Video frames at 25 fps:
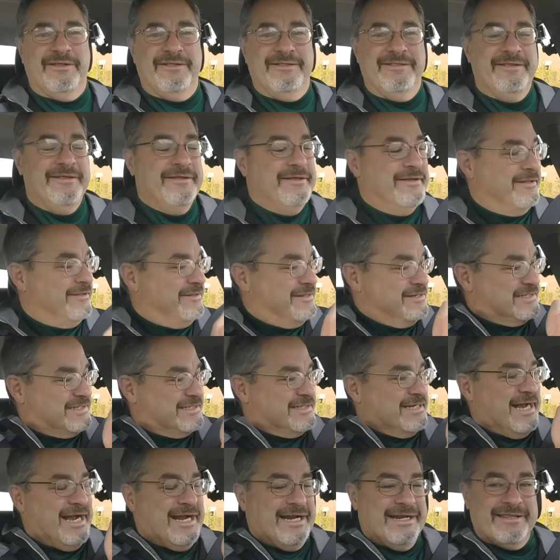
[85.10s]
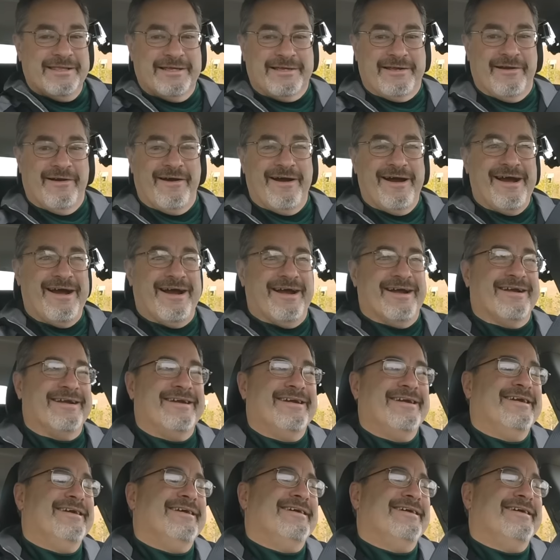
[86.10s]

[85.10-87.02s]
on this side of the car.